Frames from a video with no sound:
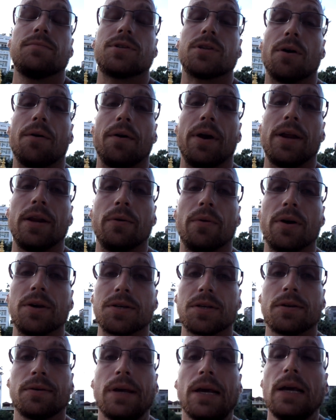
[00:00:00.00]
so
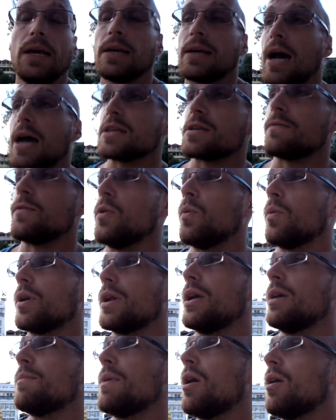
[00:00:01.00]
anyways, guys, if you want to
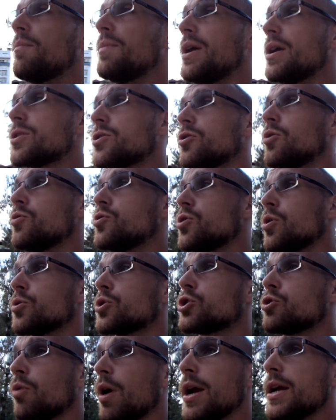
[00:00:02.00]
email me, it's
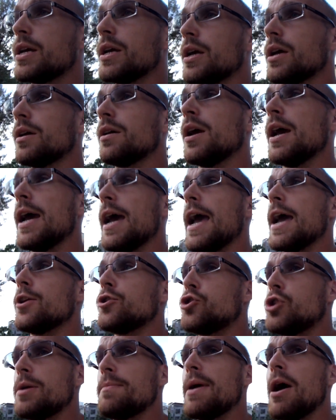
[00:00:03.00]

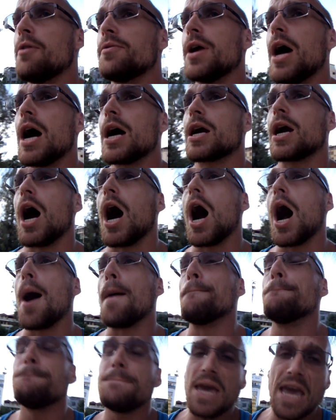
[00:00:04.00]

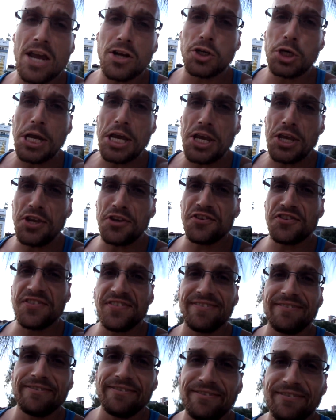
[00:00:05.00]
nojokestriking@gmail.com, bitches.
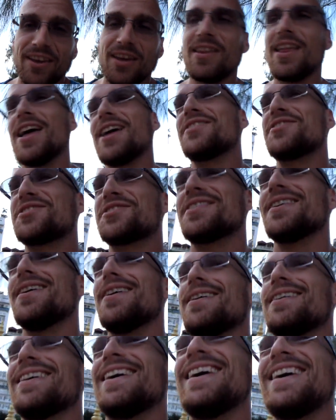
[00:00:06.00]
That's
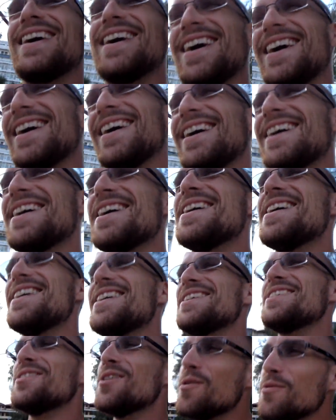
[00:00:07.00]

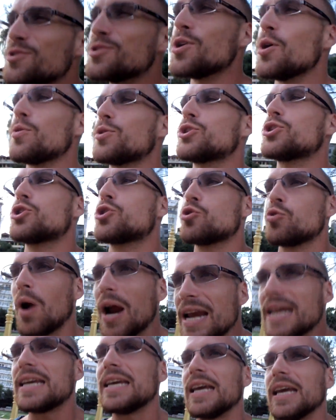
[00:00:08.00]

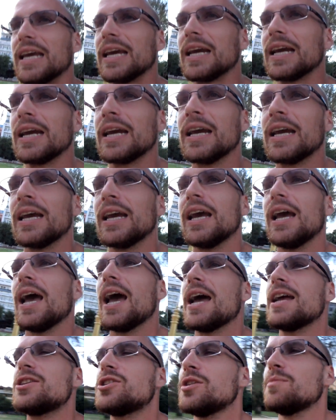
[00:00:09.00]

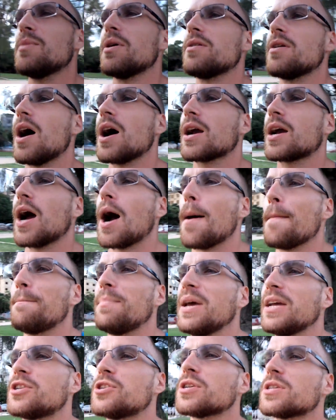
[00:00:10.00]
nojokestriking@gmail.com,
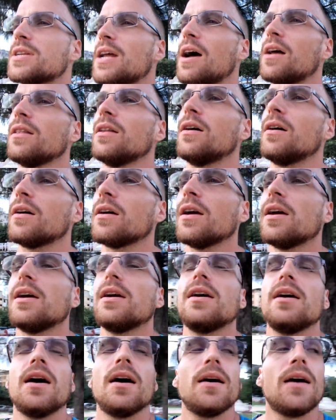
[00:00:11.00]
bitches. Now, look,
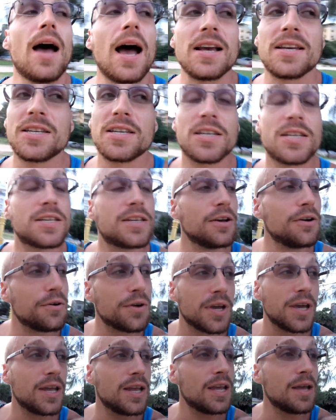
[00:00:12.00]
I still
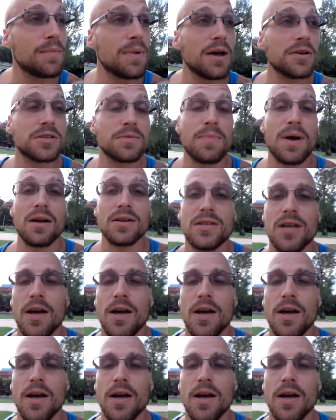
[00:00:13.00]
get emails about,